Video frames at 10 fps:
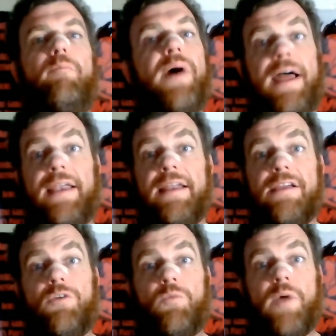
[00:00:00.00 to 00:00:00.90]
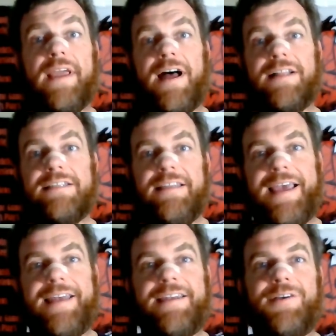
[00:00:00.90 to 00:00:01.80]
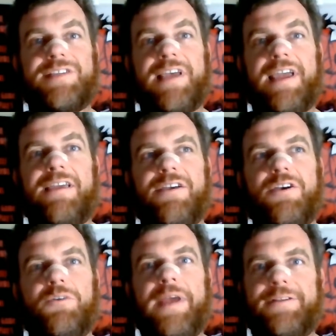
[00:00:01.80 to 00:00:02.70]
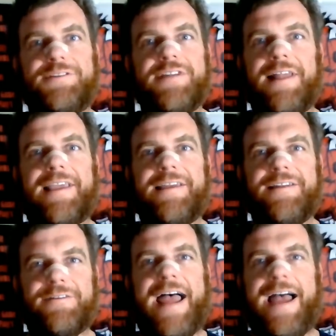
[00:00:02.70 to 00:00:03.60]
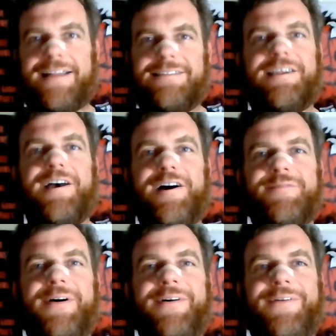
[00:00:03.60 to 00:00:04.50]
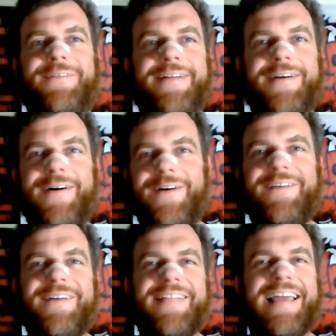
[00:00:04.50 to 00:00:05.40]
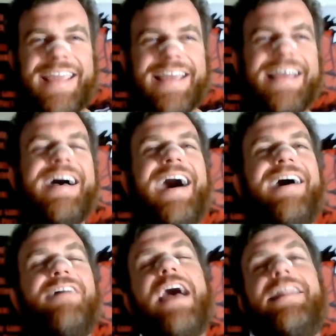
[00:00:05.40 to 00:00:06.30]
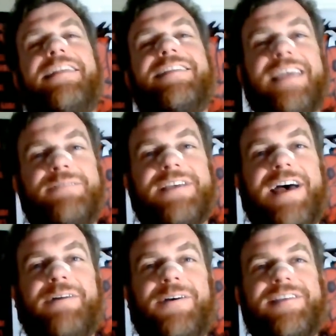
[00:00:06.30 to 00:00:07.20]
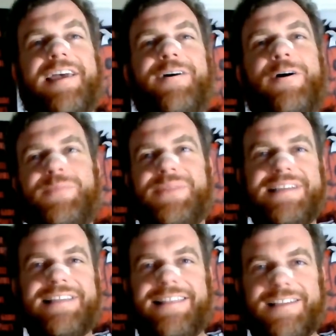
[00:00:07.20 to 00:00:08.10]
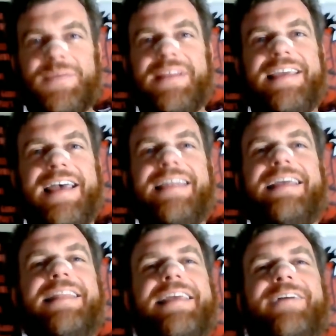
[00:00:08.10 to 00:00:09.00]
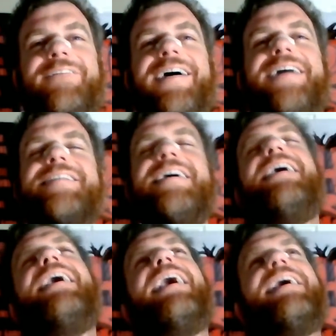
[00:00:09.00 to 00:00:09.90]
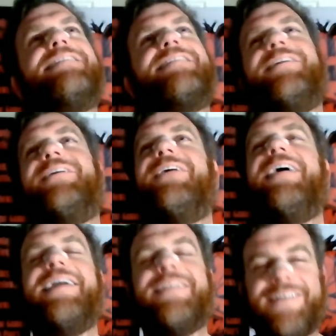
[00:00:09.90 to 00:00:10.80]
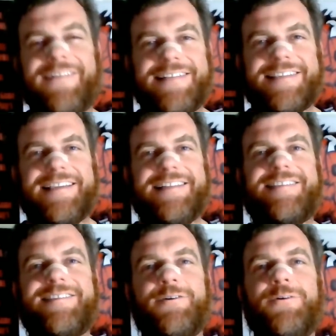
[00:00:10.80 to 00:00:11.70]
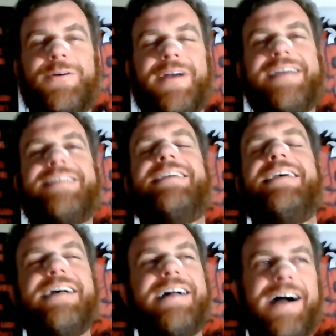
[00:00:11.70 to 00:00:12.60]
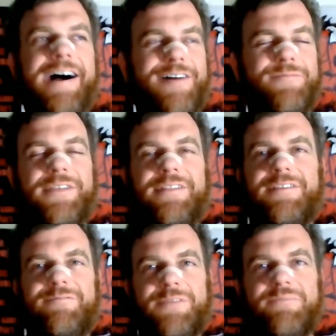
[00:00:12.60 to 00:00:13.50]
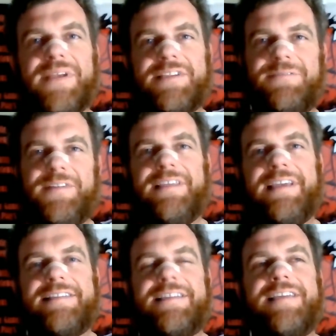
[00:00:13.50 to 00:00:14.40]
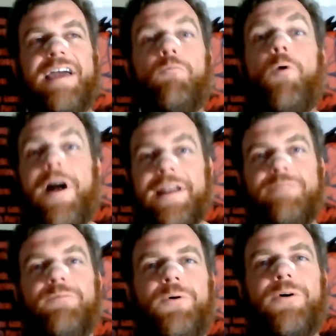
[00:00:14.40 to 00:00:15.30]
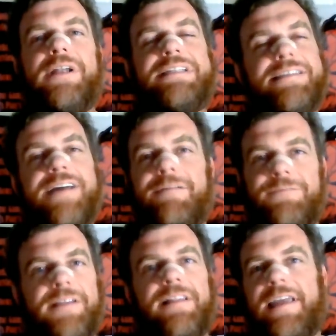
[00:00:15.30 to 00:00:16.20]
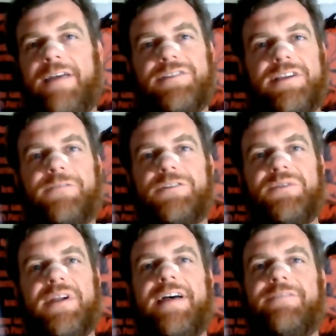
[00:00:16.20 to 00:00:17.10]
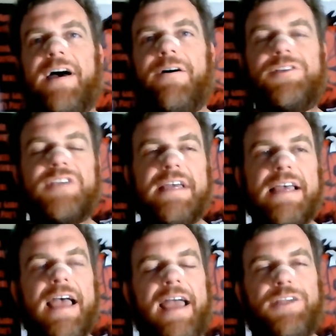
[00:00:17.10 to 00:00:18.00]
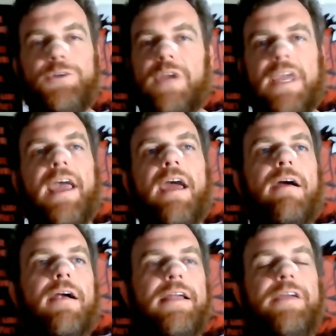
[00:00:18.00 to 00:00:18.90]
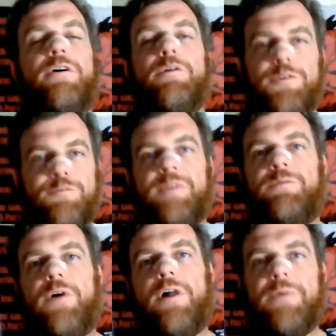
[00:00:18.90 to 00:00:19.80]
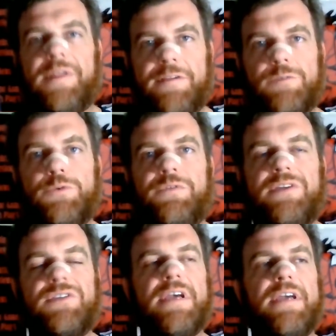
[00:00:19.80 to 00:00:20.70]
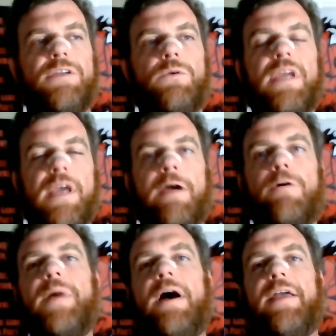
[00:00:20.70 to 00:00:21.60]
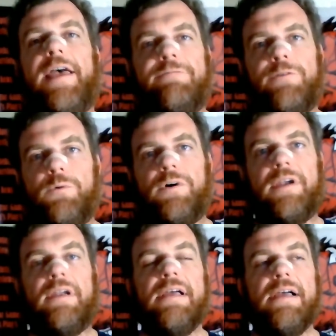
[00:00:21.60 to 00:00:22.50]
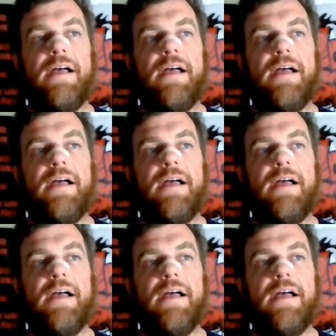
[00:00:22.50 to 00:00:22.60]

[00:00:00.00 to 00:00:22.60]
but when it got to the end, I was like, wait, there's not like another act to come? Oh no. Like uh, at the same time, I was like, oh, please let this be the ending. And then it was. And so I don't know. It's, it's so crazy. Um, the, the, the mixed feelings, cause I wanted more. It did not feel like I was there for two and a half hours. You care, you know, if you've been following these movies, you care about everyone